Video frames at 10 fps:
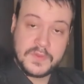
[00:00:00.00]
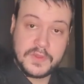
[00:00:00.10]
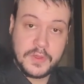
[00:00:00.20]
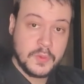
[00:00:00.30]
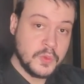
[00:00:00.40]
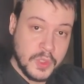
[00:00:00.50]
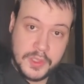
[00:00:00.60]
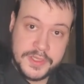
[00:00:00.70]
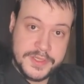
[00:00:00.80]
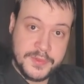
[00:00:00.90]
the
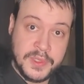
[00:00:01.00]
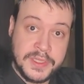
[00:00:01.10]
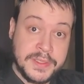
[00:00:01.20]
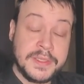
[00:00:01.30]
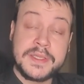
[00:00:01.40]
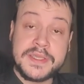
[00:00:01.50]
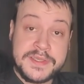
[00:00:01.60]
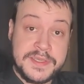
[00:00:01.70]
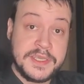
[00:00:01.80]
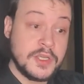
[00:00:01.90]
worst one
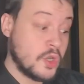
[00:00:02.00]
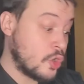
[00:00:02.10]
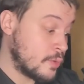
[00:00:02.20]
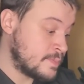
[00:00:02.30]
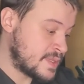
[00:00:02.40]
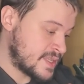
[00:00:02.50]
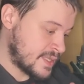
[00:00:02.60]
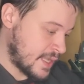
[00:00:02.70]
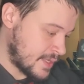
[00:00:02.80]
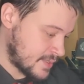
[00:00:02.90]
is the
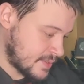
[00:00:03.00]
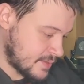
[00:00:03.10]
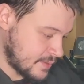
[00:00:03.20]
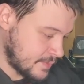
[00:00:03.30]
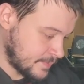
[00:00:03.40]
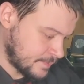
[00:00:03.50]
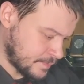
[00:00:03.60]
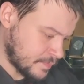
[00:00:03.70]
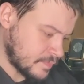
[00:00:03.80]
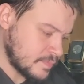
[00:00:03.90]
obsessed.
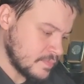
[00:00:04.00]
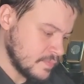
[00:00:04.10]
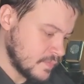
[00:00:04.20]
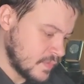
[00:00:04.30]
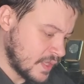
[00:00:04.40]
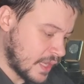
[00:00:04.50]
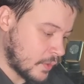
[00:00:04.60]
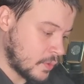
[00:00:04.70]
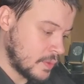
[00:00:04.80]
Now,